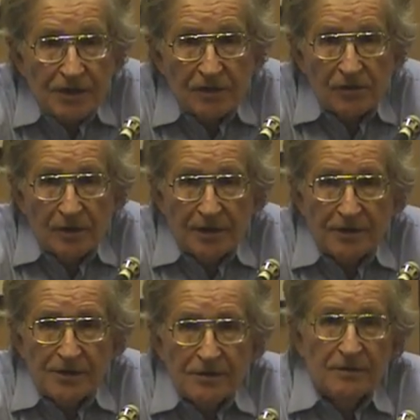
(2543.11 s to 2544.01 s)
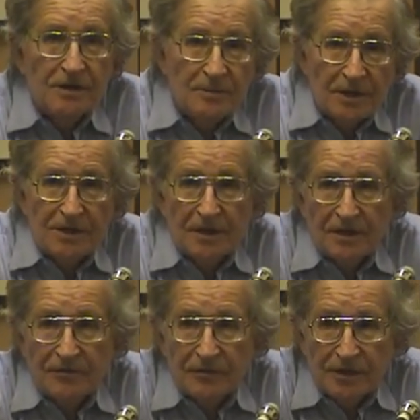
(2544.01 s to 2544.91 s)
to attack what are called
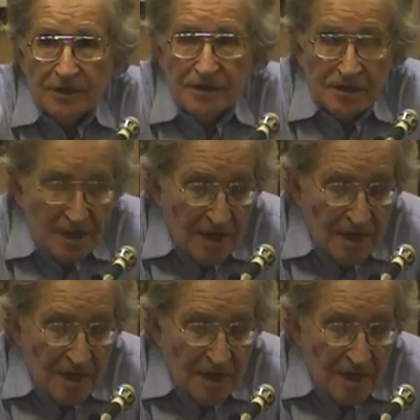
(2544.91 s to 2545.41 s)
soft targets.